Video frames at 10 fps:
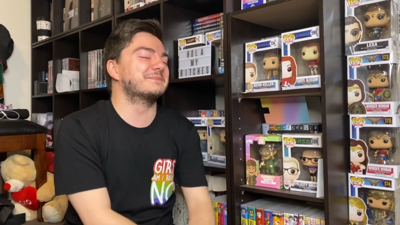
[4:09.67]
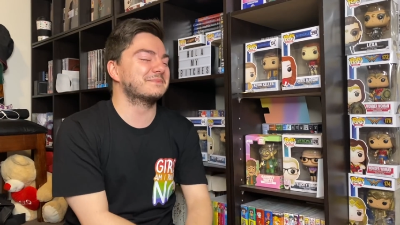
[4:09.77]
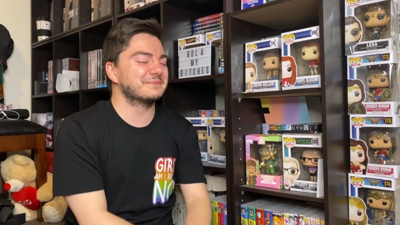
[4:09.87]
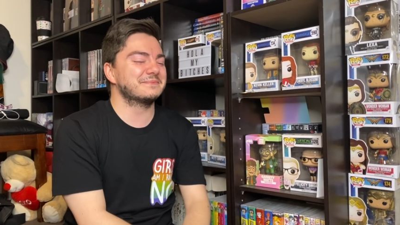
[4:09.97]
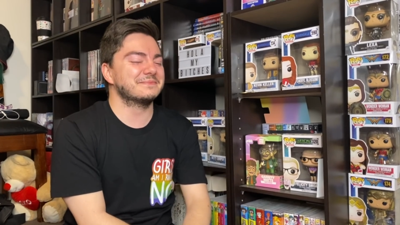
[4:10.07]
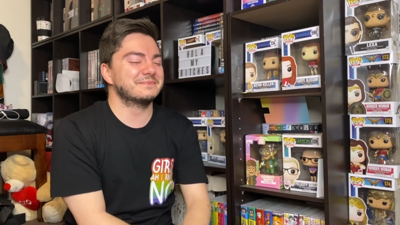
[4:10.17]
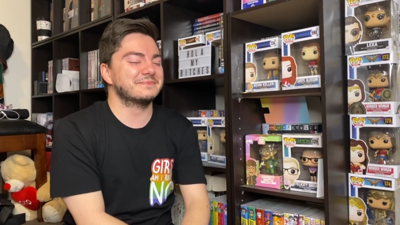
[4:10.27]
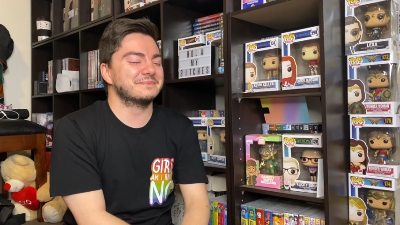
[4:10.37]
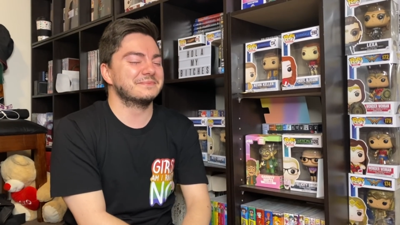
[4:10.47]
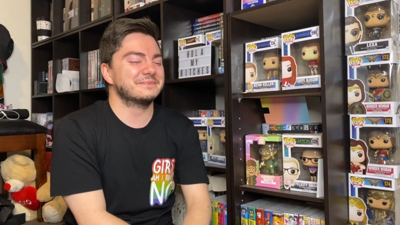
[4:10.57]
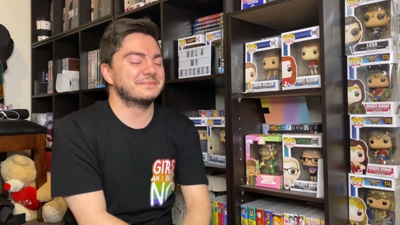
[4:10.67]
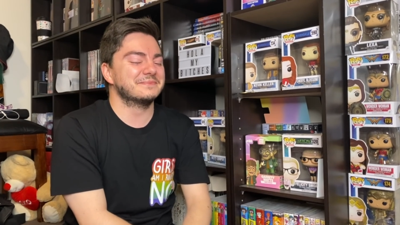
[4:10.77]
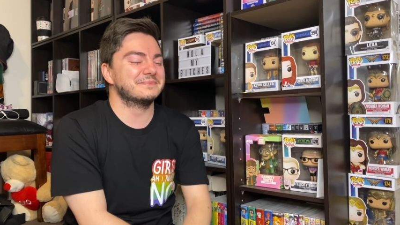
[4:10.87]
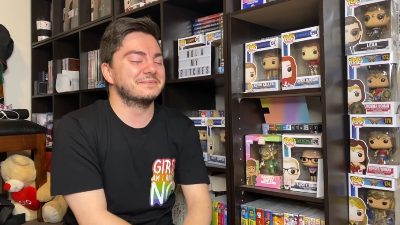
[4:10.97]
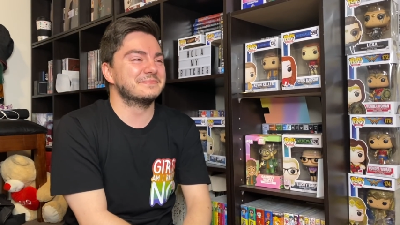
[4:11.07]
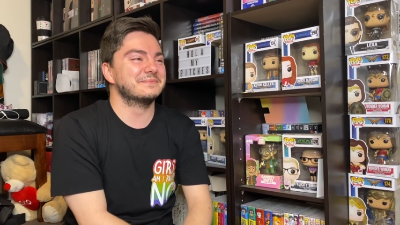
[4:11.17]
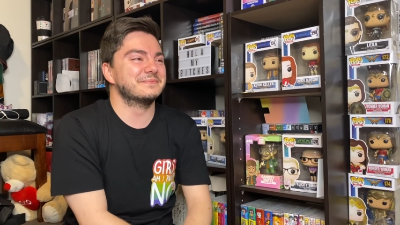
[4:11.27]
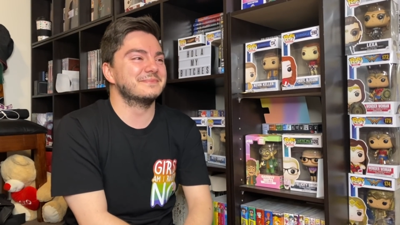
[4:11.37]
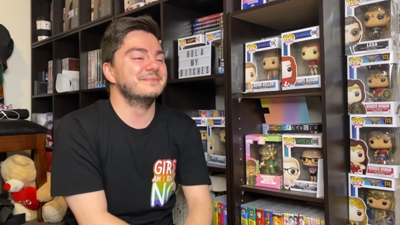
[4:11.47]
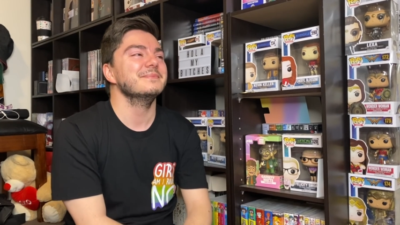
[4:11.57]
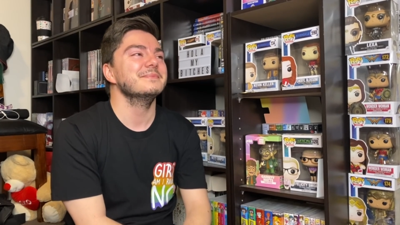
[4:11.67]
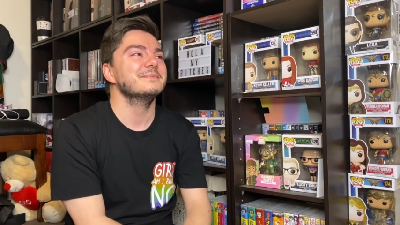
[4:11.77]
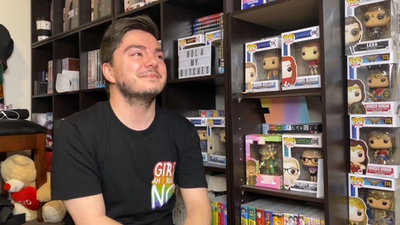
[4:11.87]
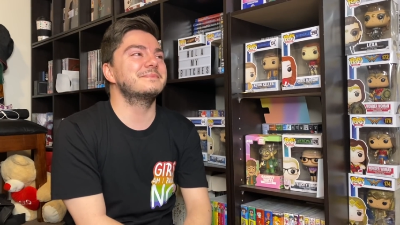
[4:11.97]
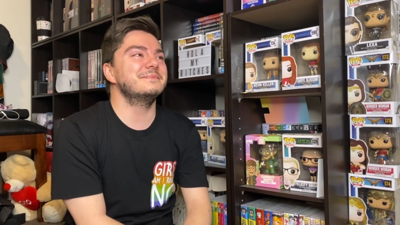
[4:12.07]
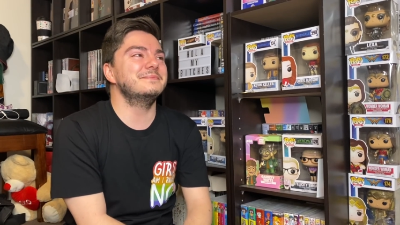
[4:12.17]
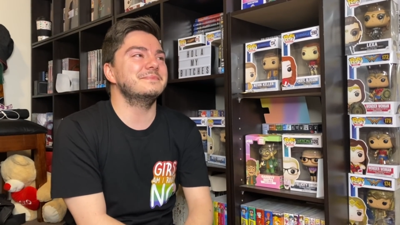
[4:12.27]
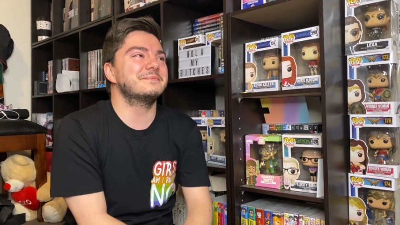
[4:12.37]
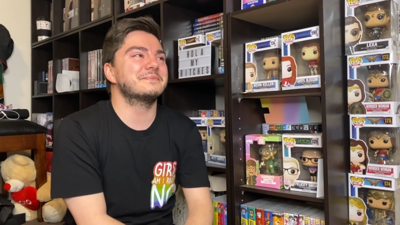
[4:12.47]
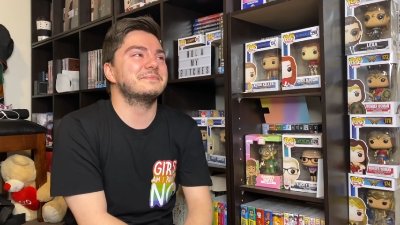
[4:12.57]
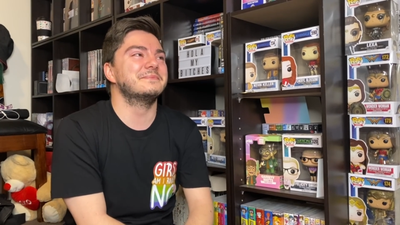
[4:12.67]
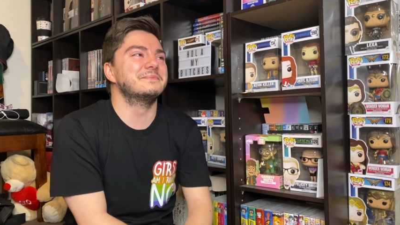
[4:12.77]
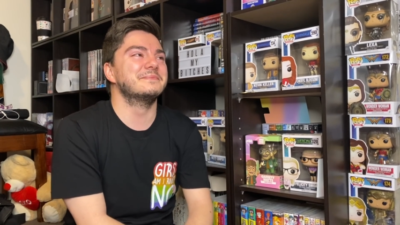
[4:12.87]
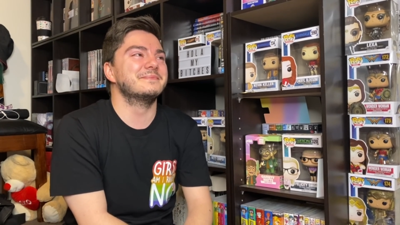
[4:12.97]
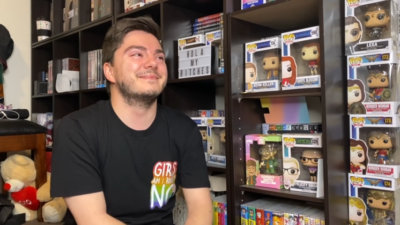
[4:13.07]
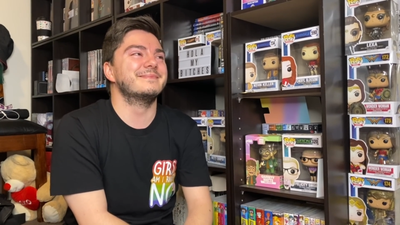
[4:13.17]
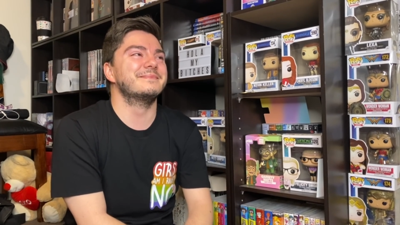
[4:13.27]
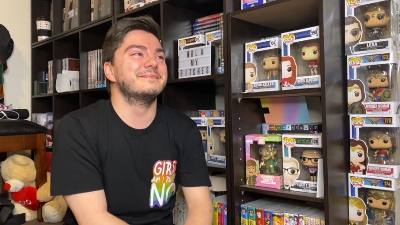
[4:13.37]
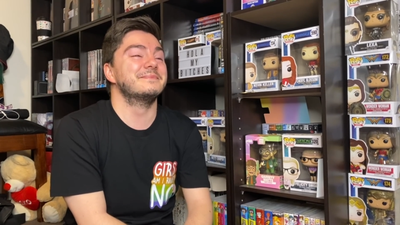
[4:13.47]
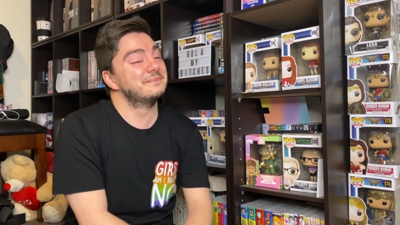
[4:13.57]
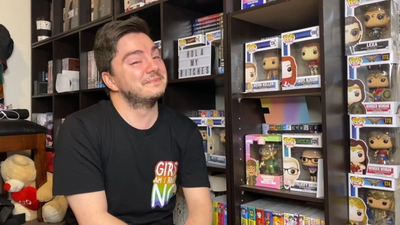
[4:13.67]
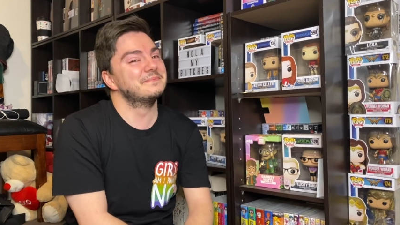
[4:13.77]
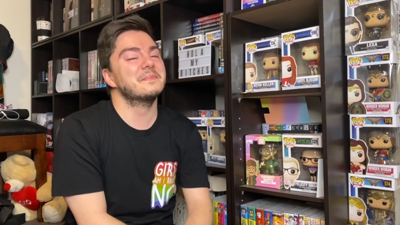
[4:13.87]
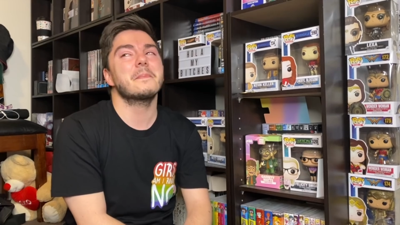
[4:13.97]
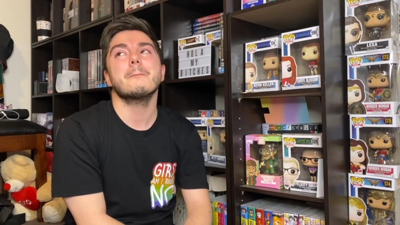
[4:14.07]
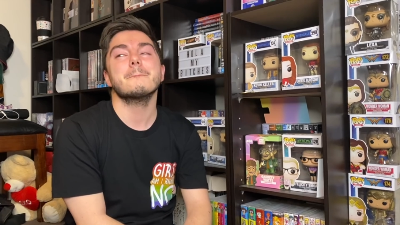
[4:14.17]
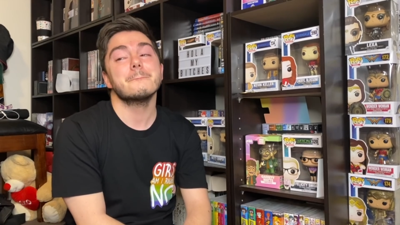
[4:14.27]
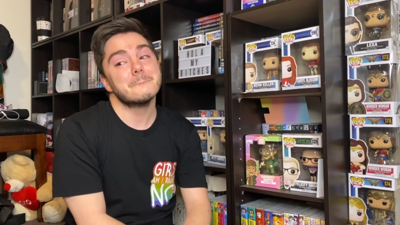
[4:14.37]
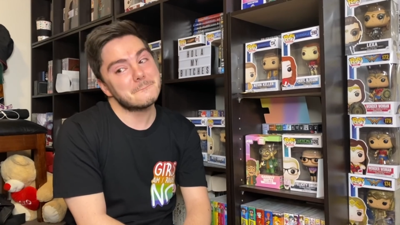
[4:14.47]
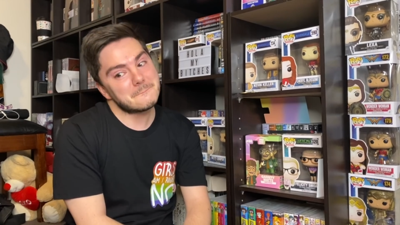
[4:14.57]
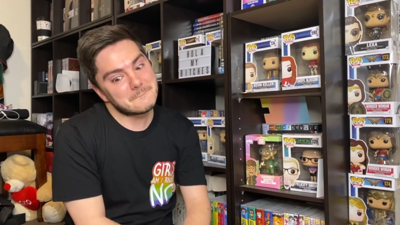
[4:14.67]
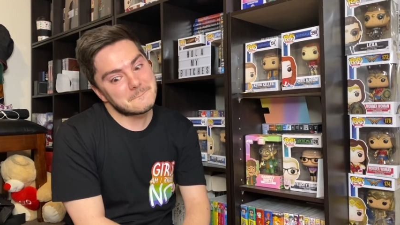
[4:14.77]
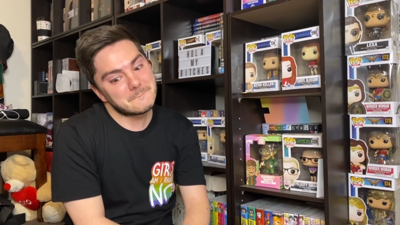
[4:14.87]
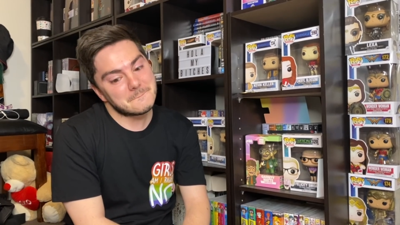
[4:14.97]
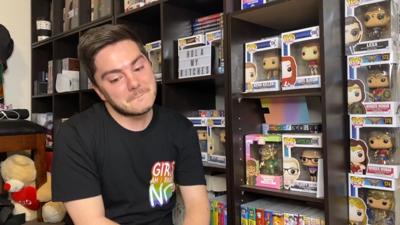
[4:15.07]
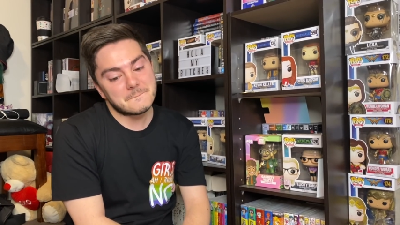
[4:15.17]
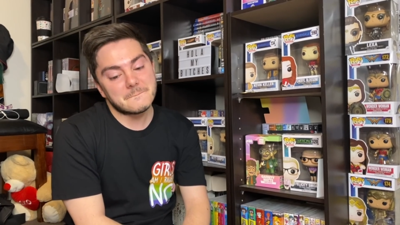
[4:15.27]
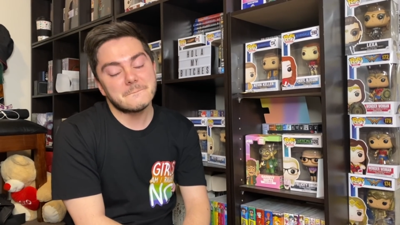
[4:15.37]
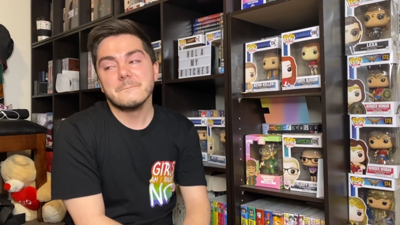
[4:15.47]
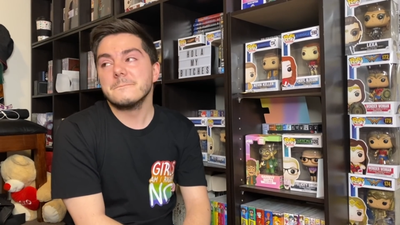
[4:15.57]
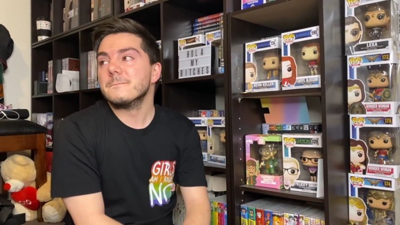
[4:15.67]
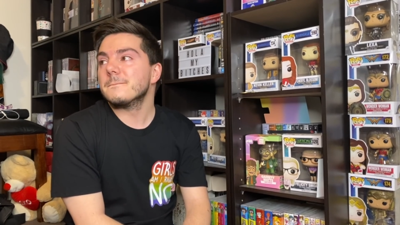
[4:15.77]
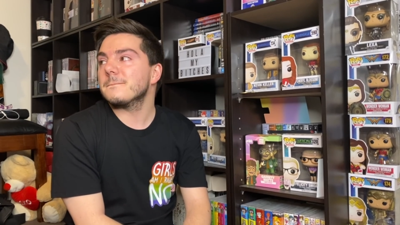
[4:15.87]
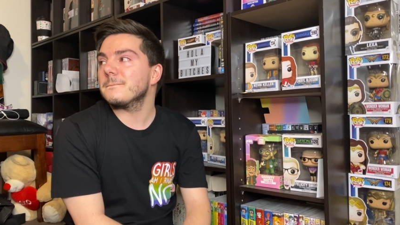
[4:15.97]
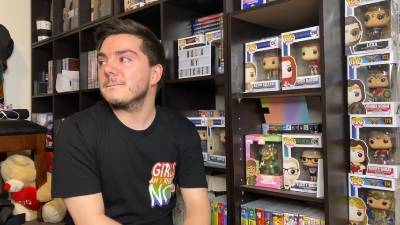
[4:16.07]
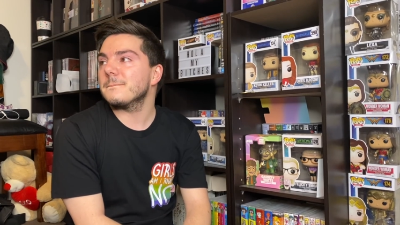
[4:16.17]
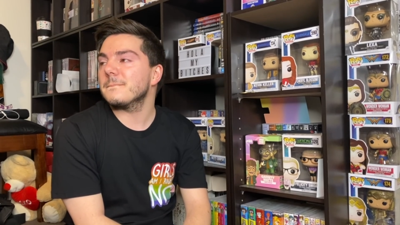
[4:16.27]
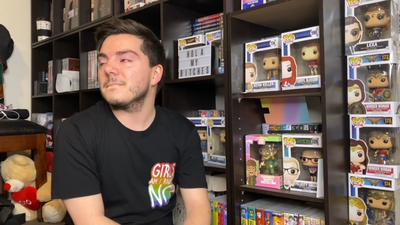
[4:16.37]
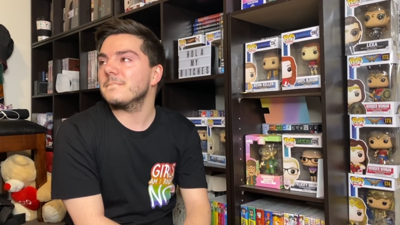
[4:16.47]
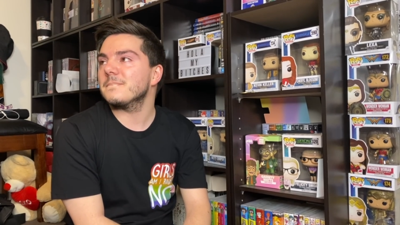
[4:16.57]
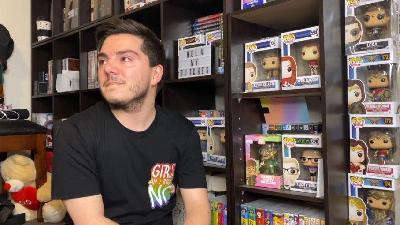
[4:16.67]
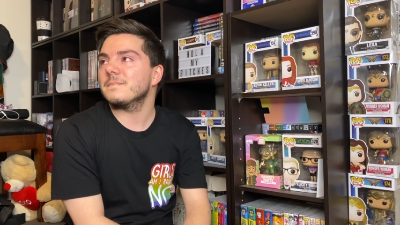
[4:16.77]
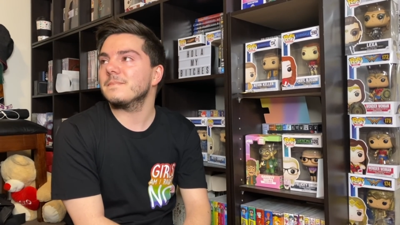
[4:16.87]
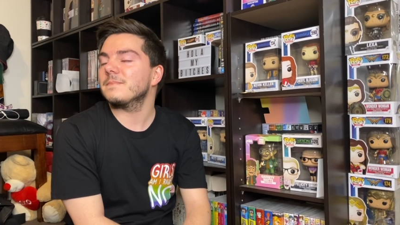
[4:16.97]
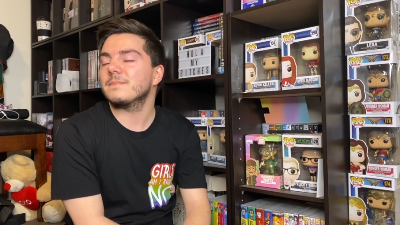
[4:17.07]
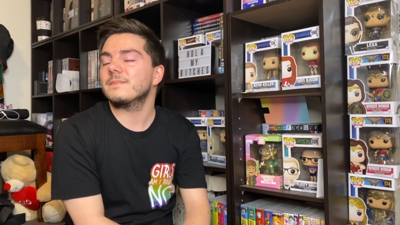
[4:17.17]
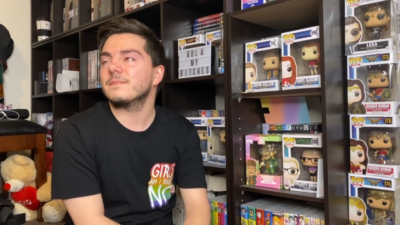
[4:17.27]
(no one is talking)